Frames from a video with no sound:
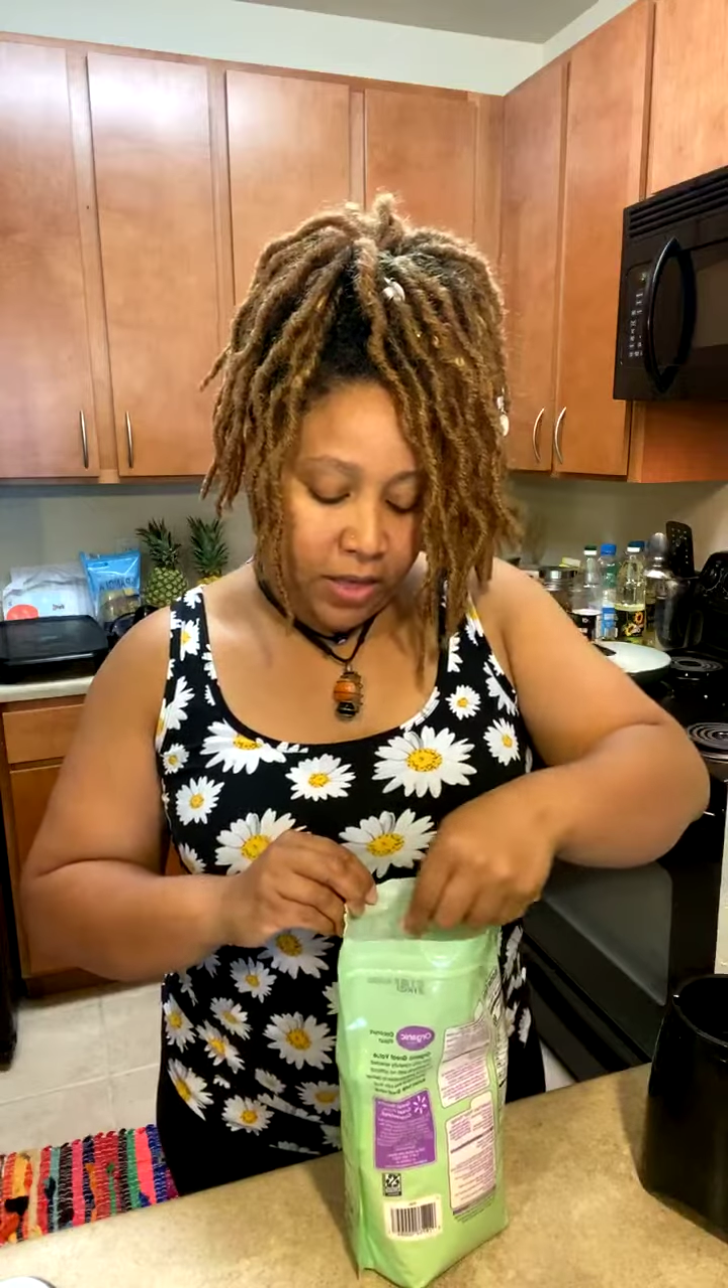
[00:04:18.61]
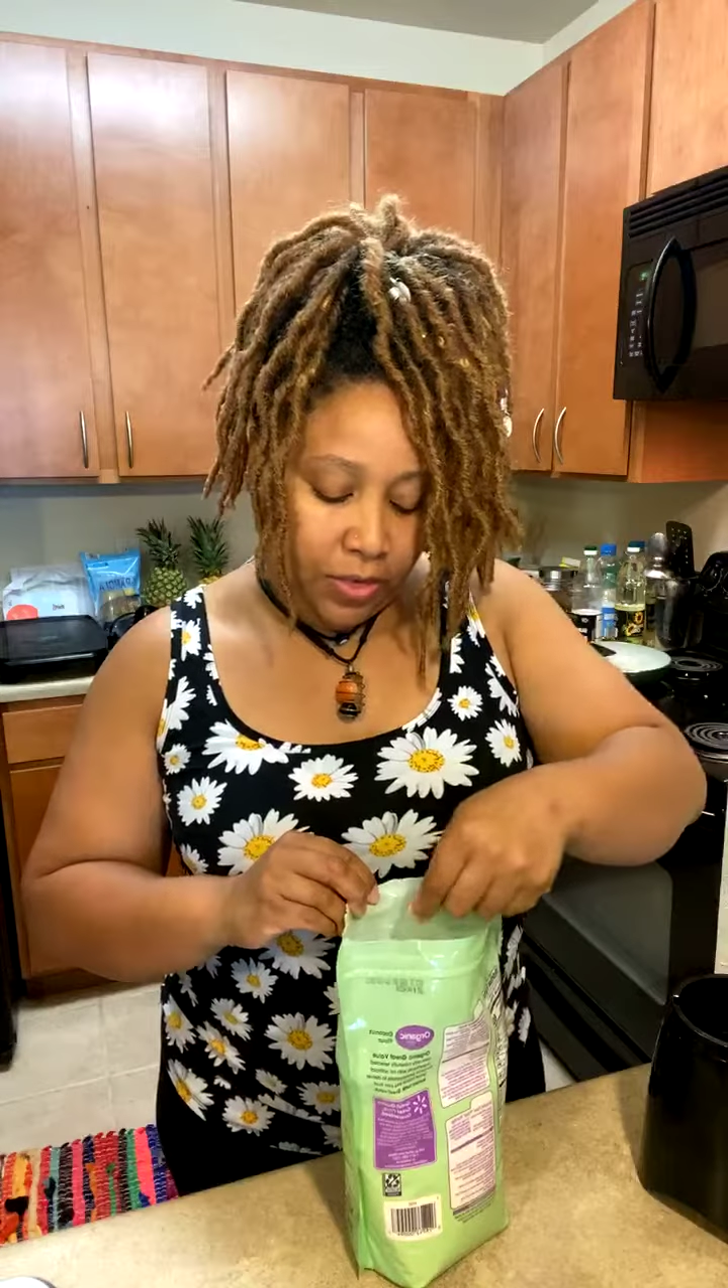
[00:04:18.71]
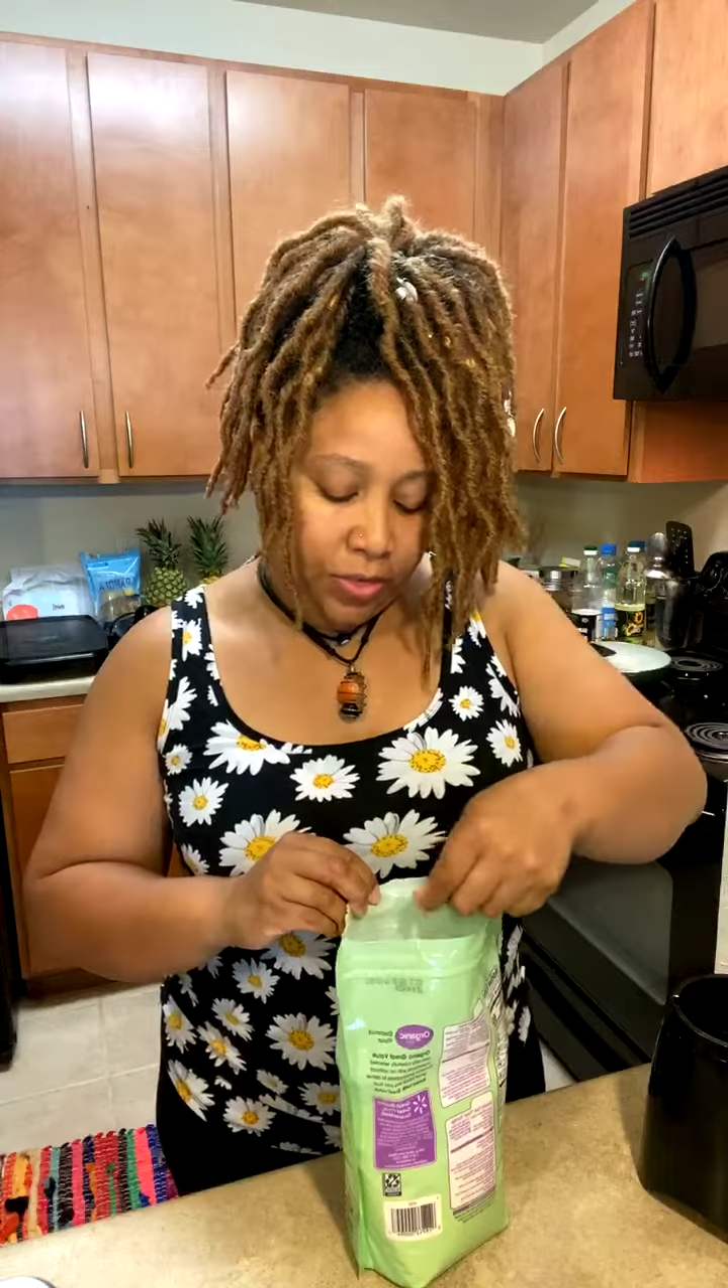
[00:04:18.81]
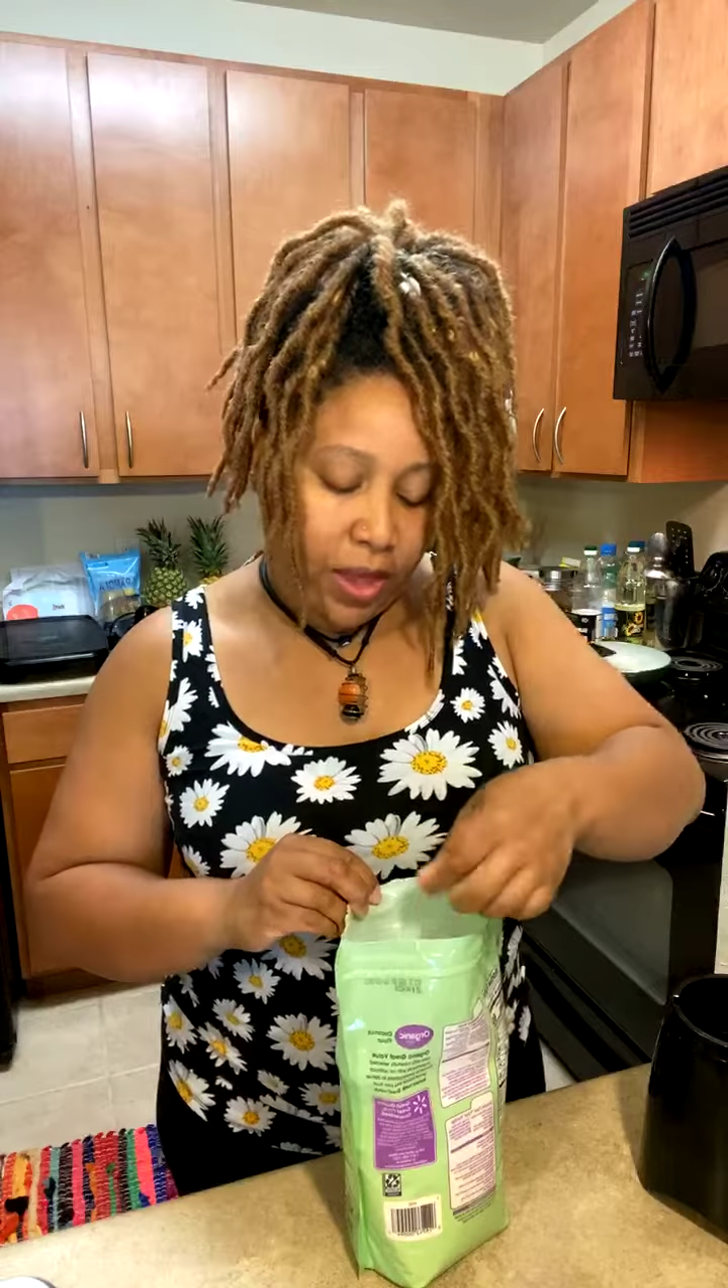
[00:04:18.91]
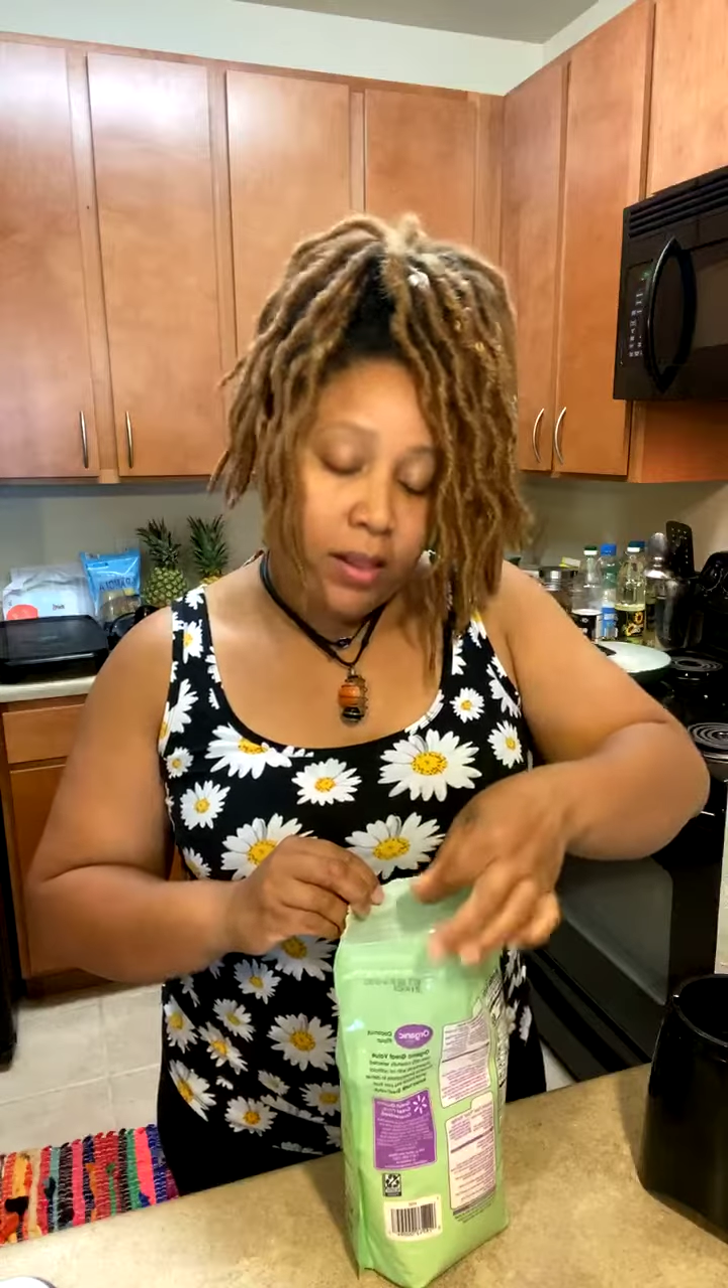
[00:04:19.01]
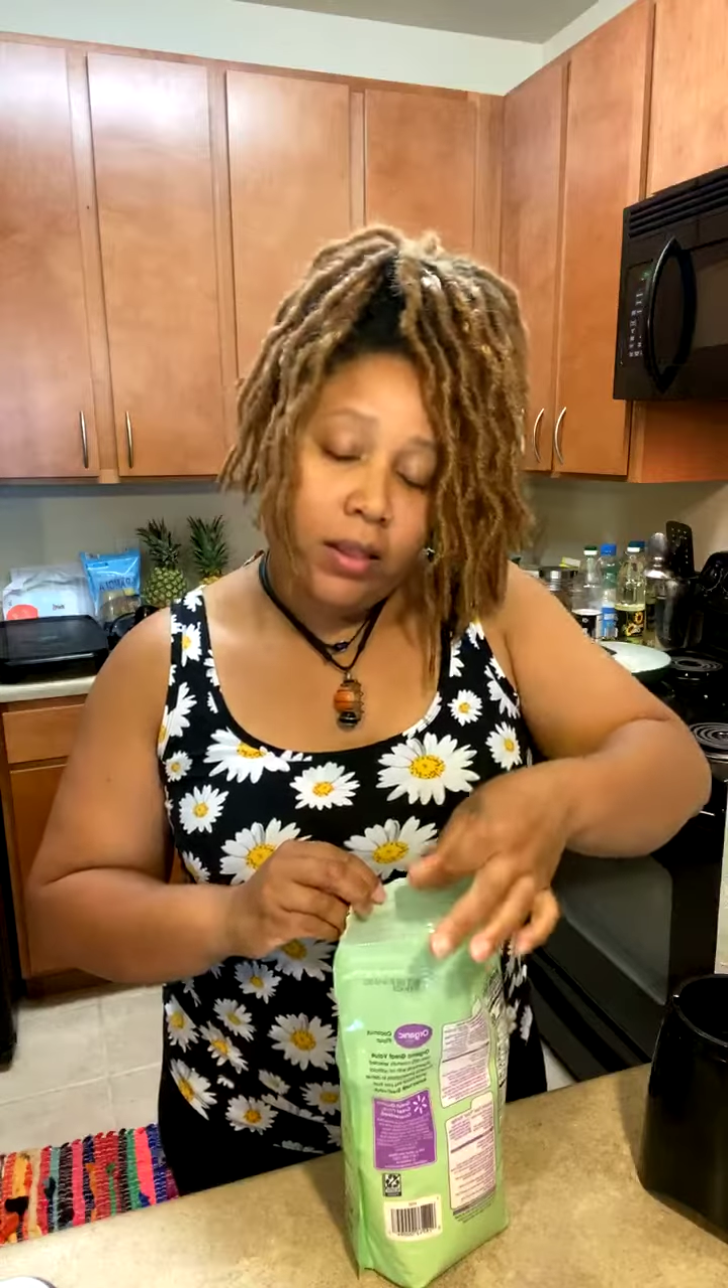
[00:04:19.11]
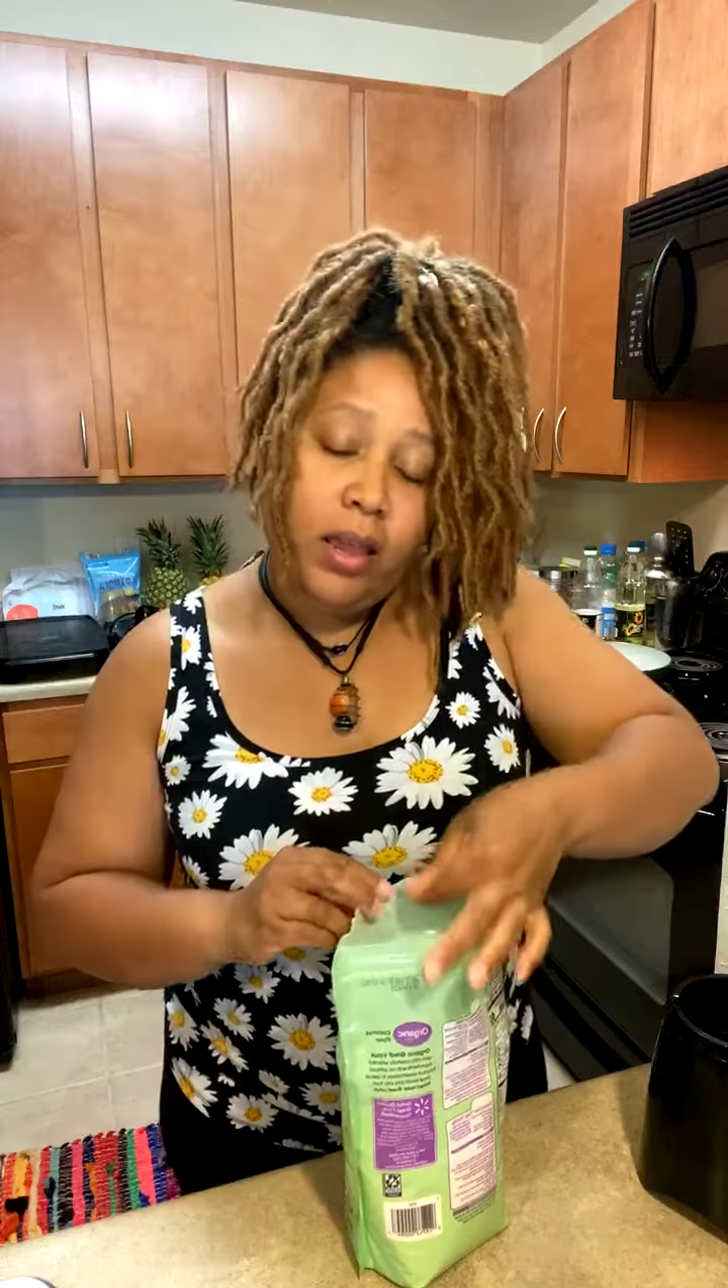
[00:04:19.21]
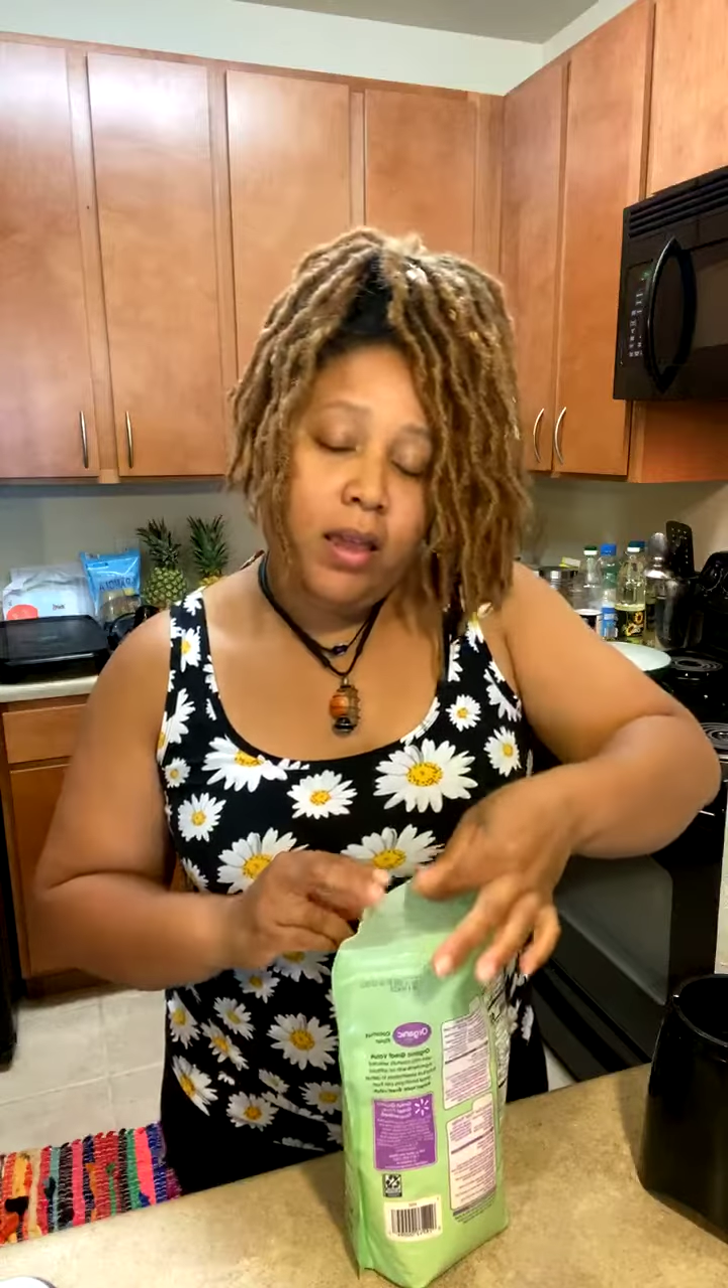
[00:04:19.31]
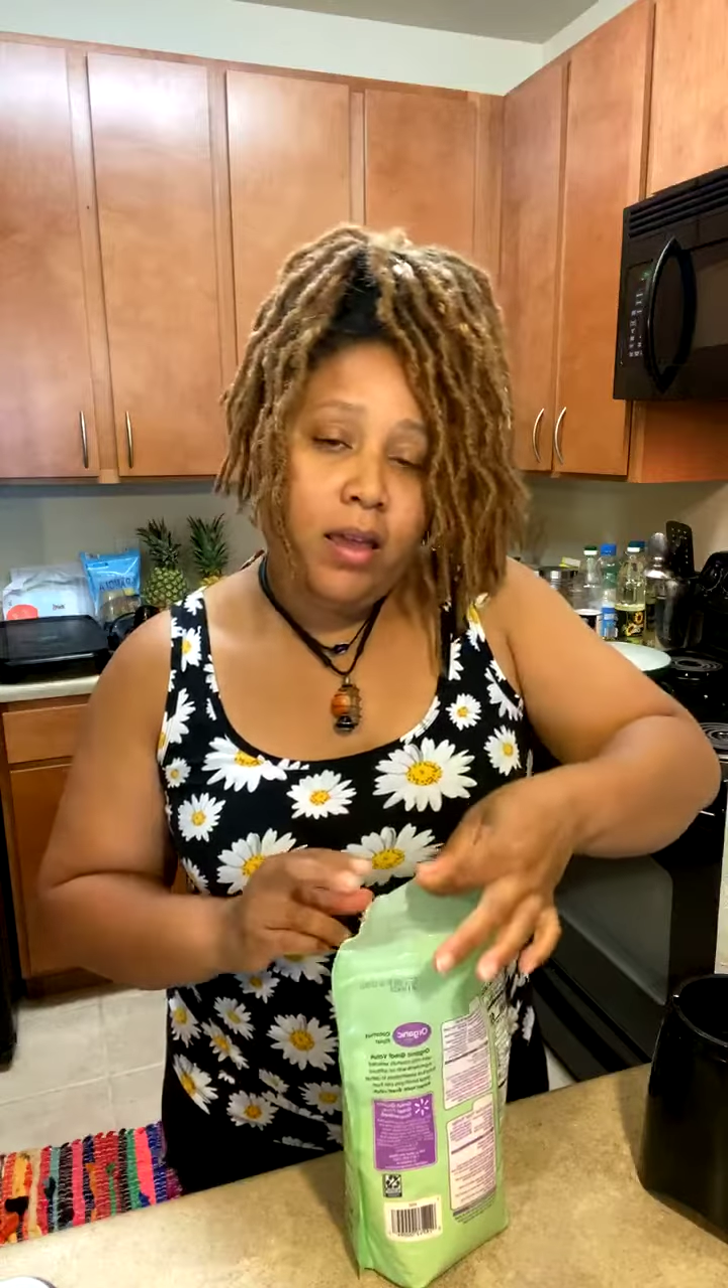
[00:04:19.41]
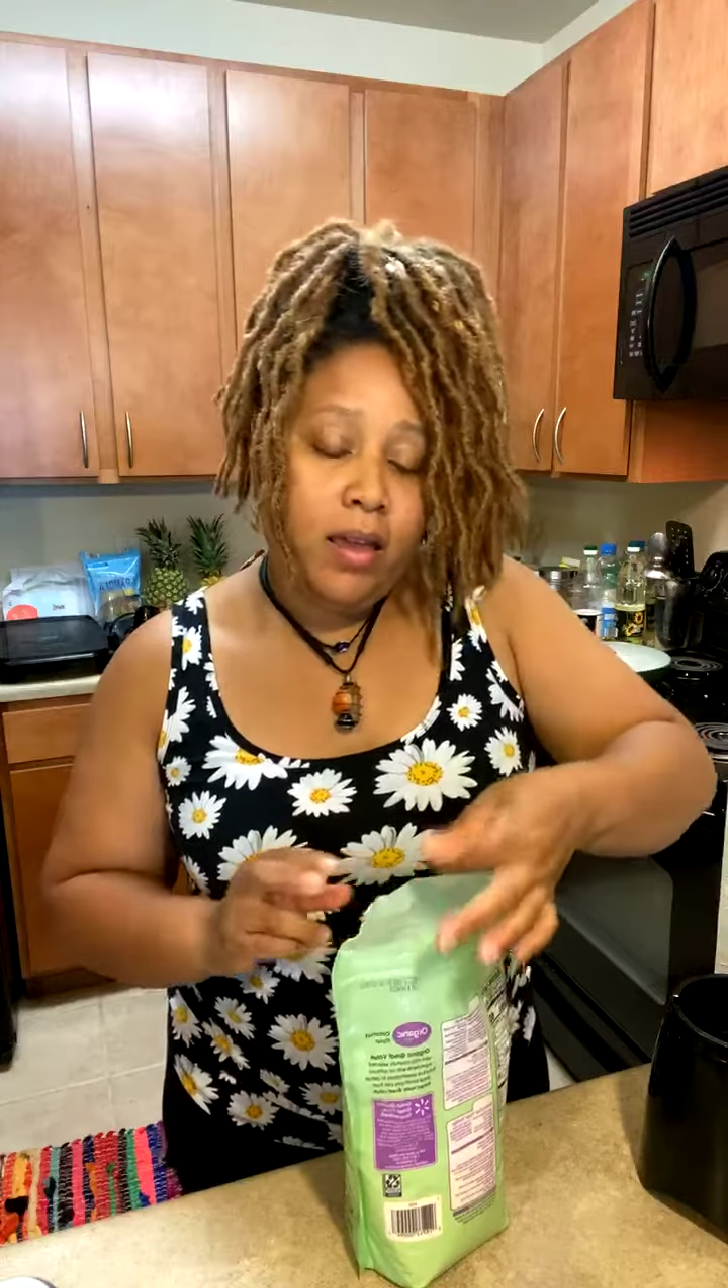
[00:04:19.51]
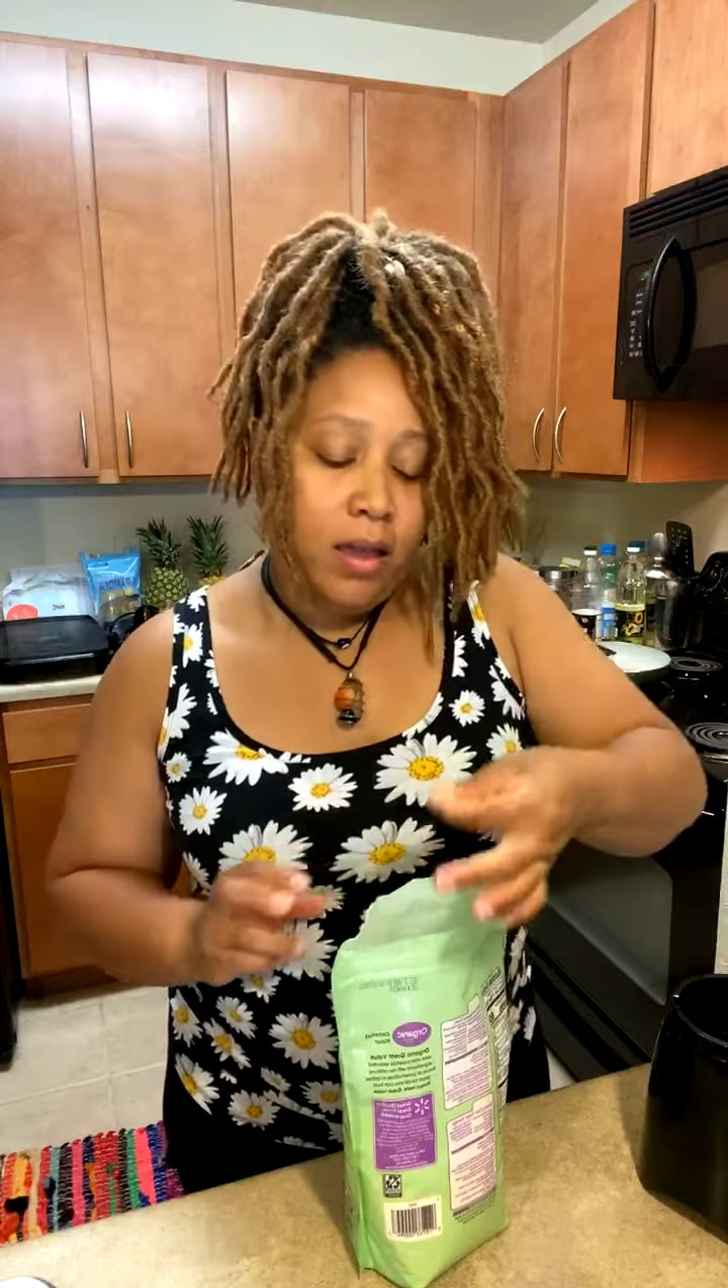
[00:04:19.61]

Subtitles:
thinly